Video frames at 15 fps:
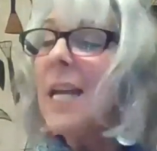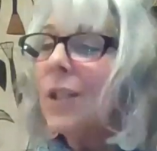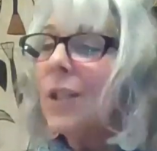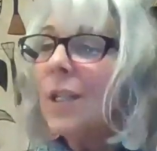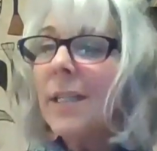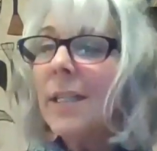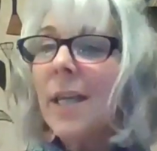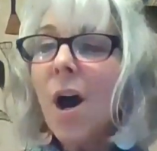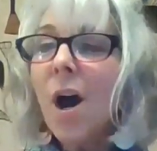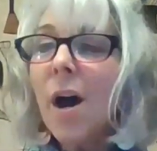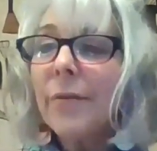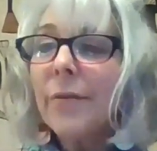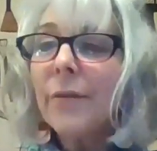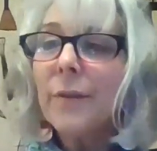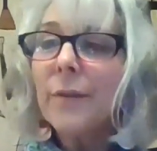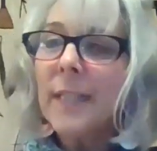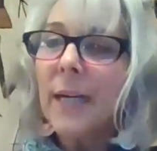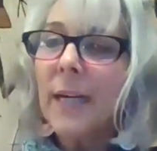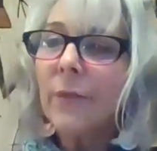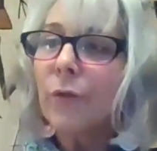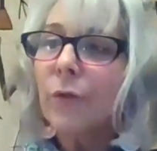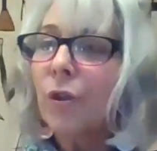She's the author of
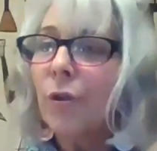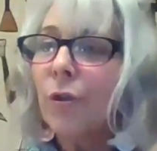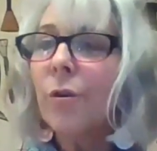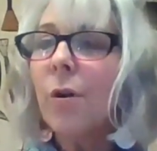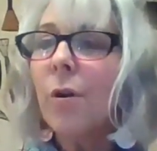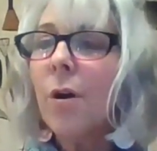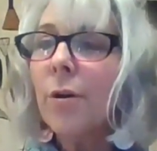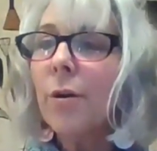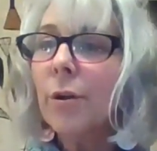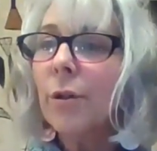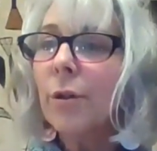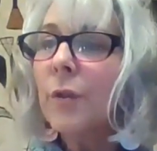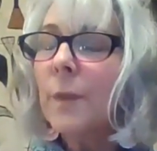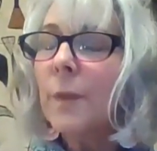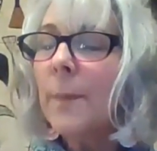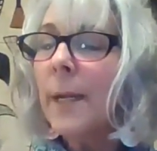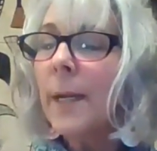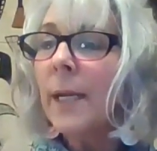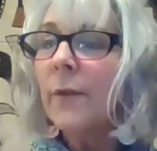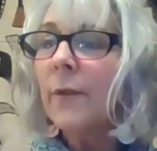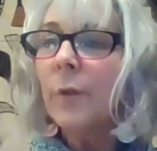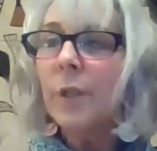several journal articles,
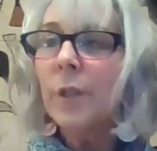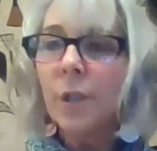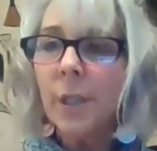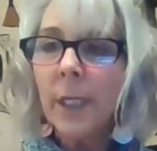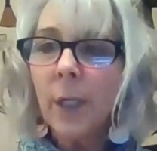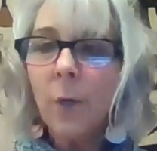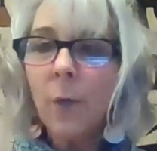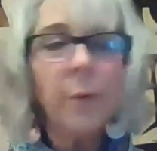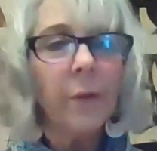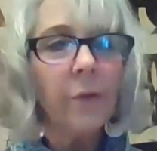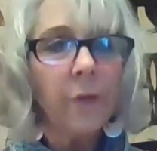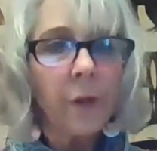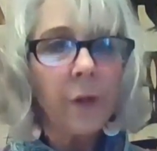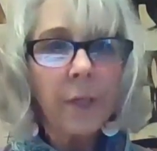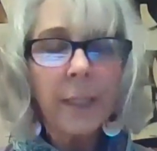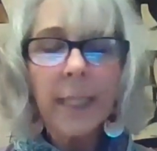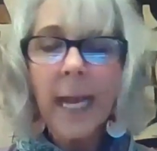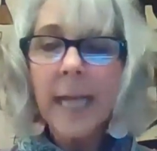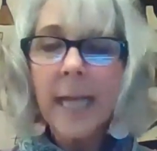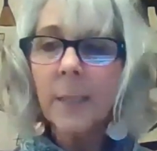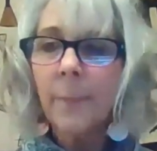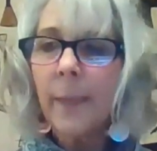many of which deal with various
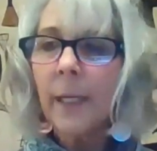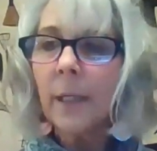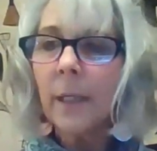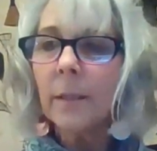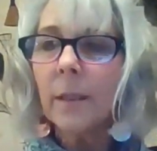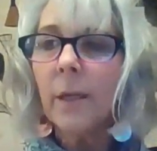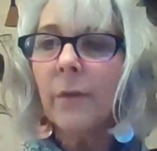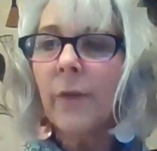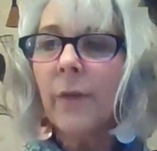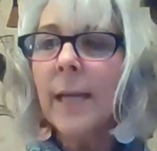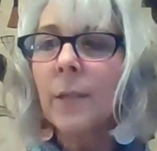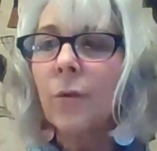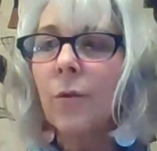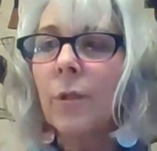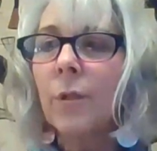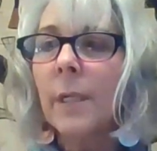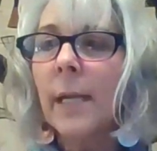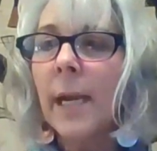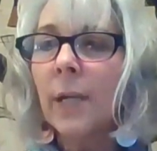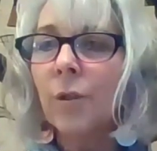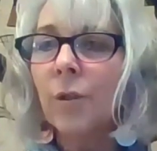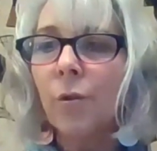aspects of hazards and
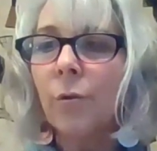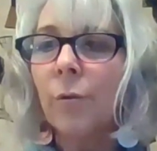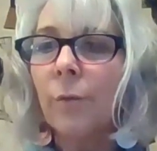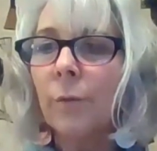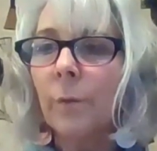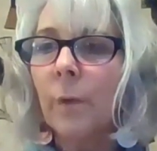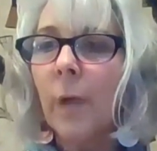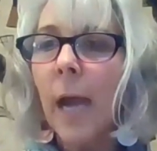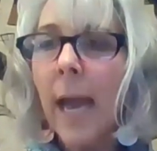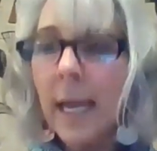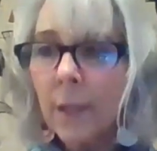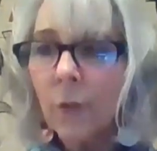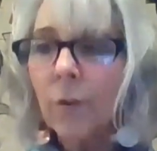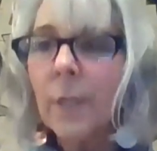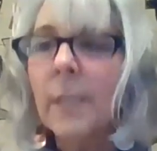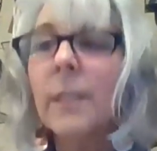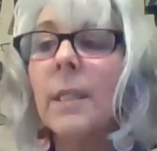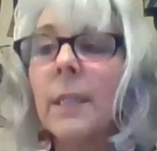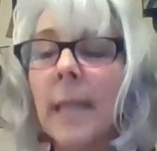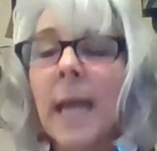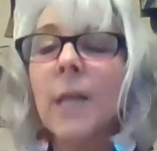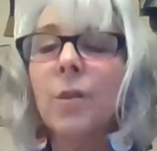natural hazards and
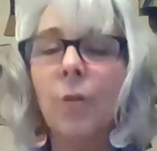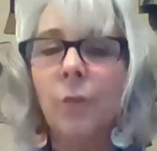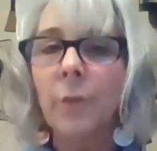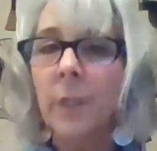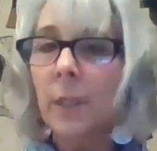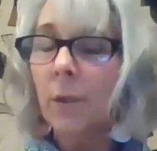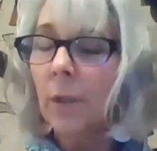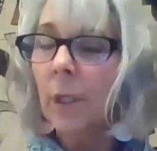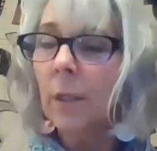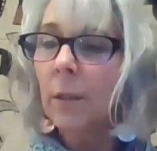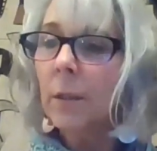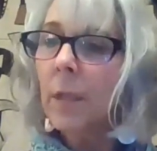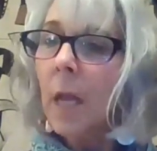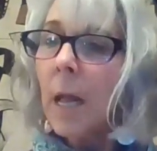disaster resilience.